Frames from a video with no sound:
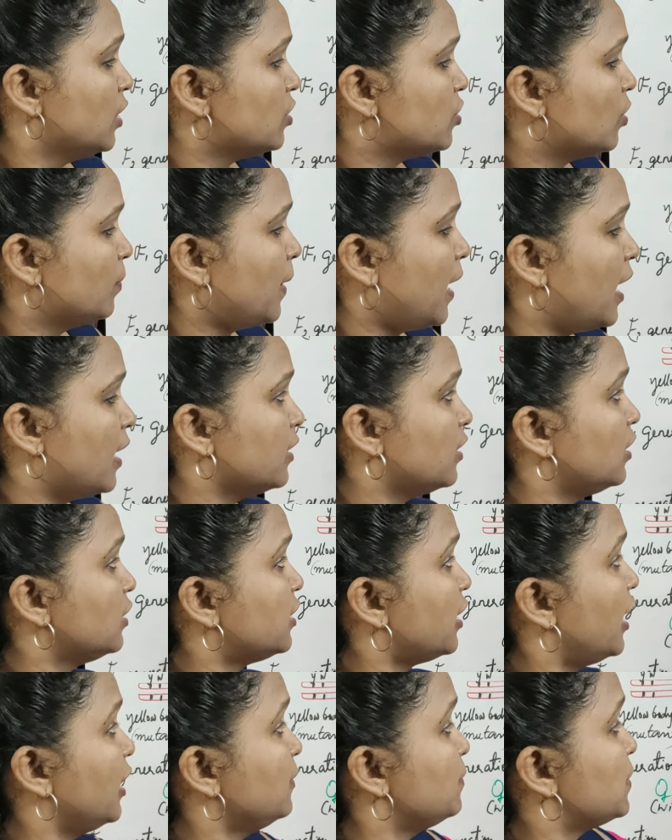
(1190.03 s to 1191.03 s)
So parallel
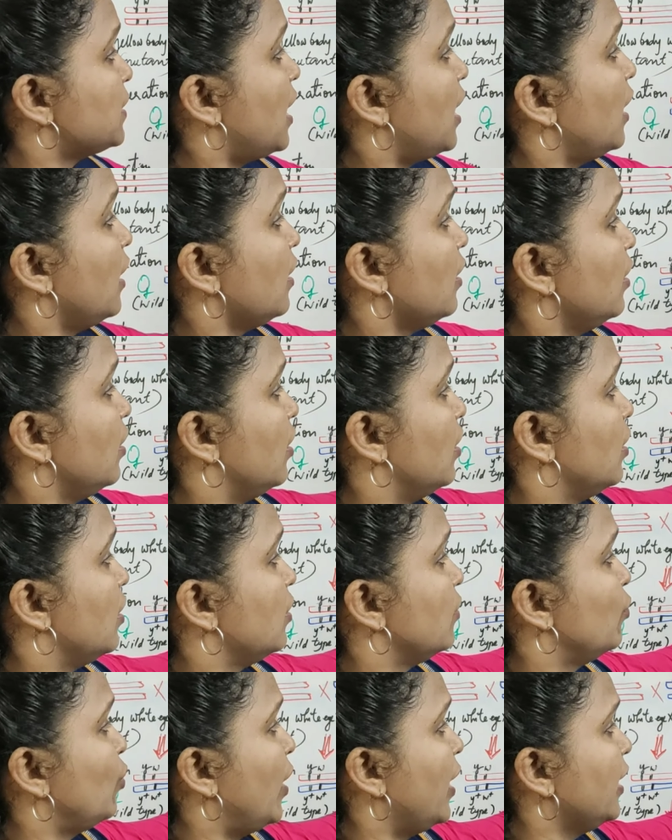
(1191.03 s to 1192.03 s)
types
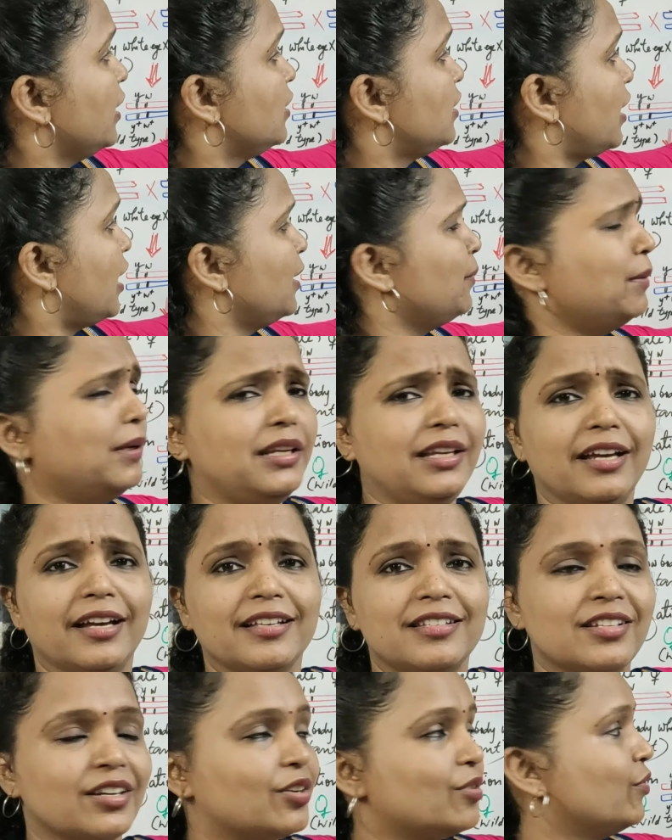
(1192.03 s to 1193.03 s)
are white eye
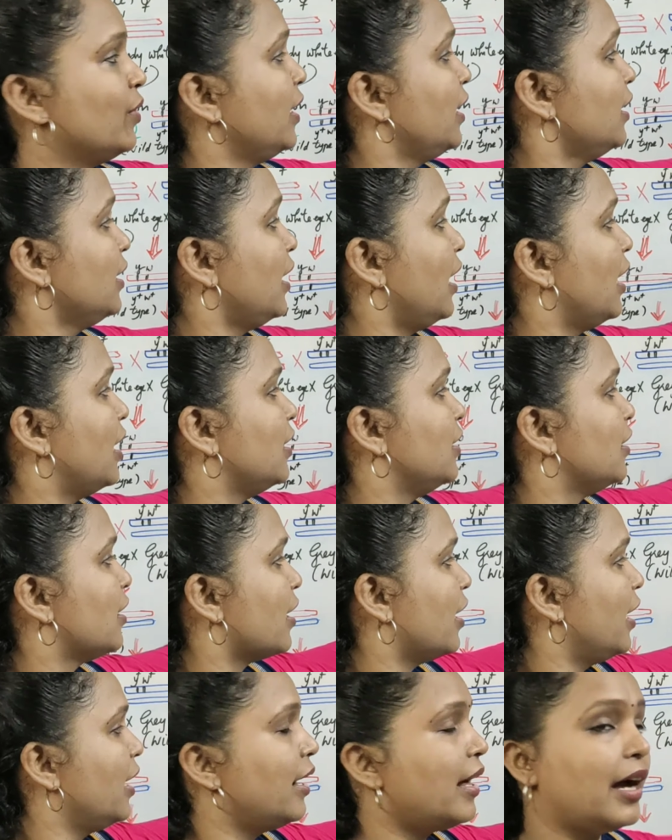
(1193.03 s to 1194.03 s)
miniature wing and
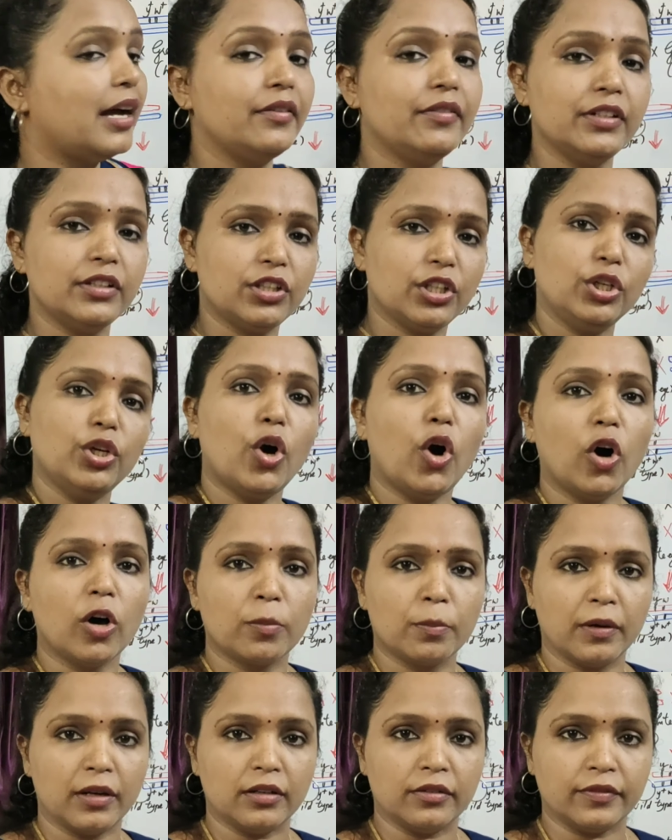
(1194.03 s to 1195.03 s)
red eye with the
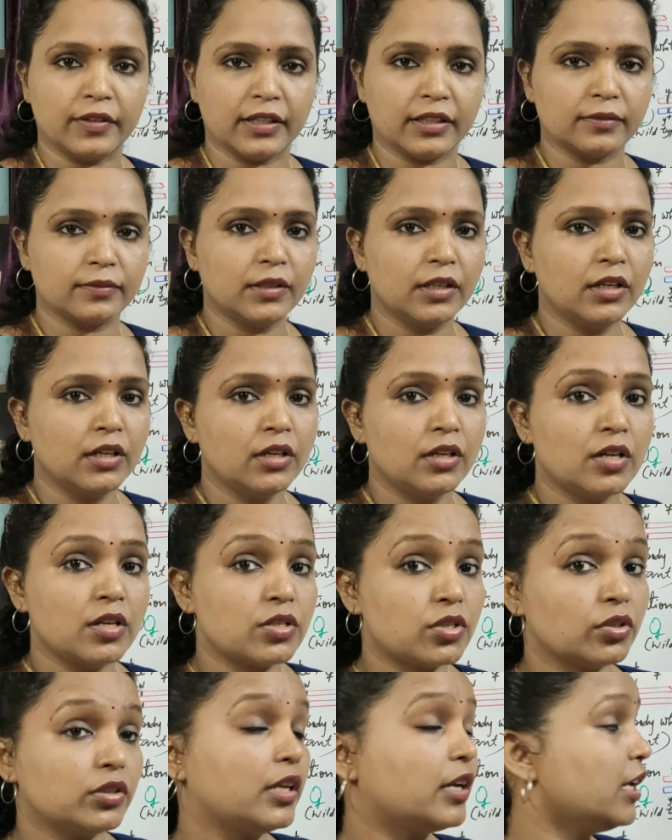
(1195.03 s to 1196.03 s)
normal wing.
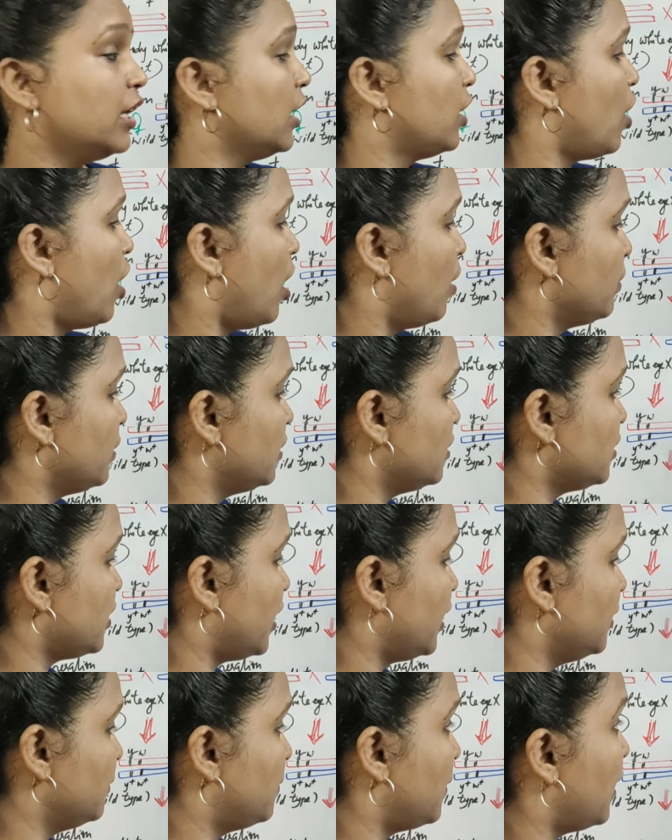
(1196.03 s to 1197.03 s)
So the recombinant
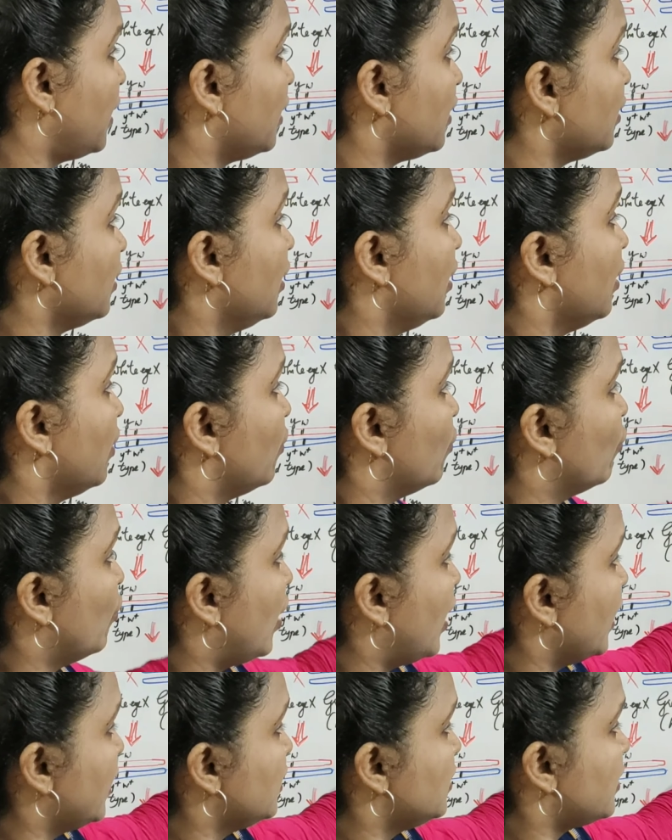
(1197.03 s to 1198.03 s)
type are
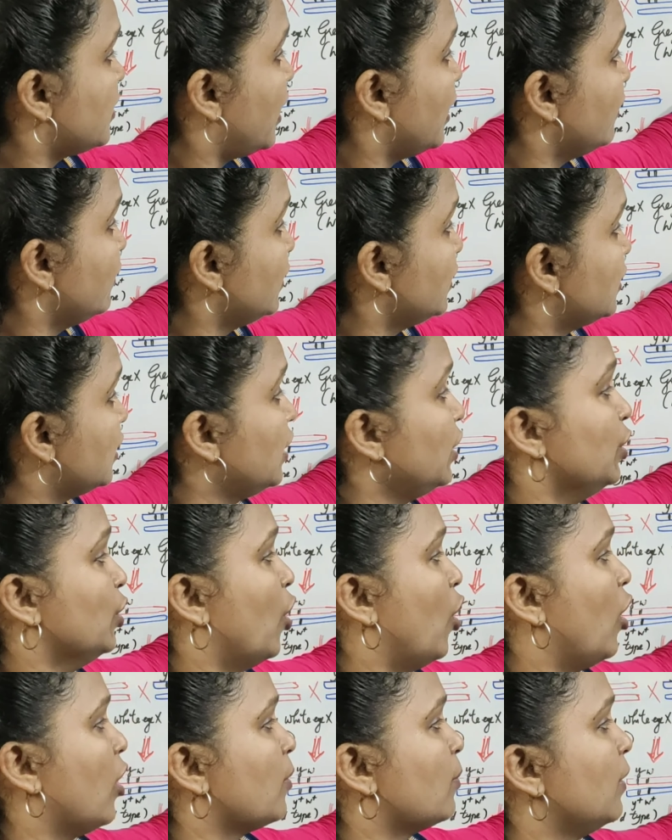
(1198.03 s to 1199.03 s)
white eye with the
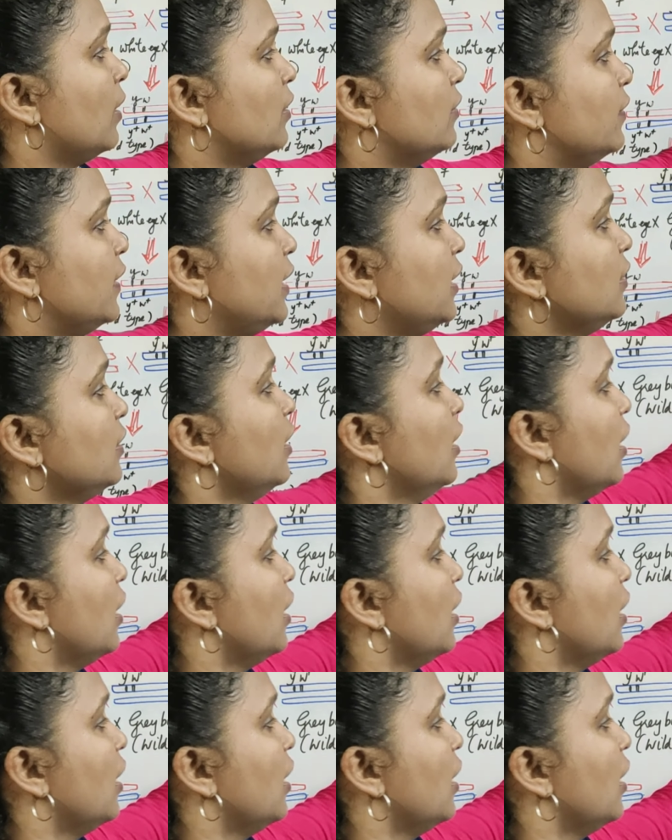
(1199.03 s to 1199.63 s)
normal wing,